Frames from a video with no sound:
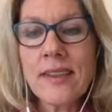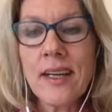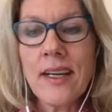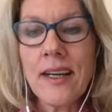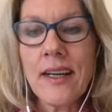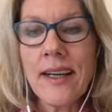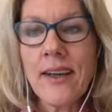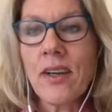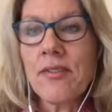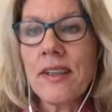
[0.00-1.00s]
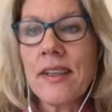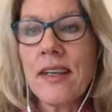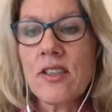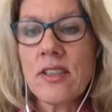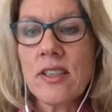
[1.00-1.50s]
hang on if I can
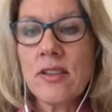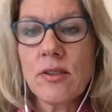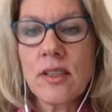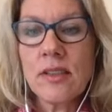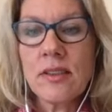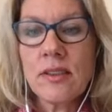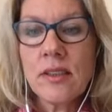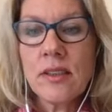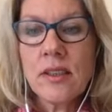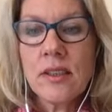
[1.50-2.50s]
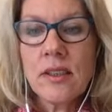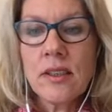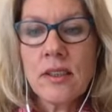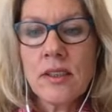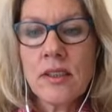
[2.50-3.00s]
actually do this.
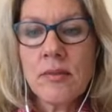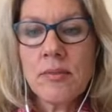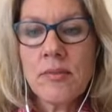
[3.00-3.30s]
Why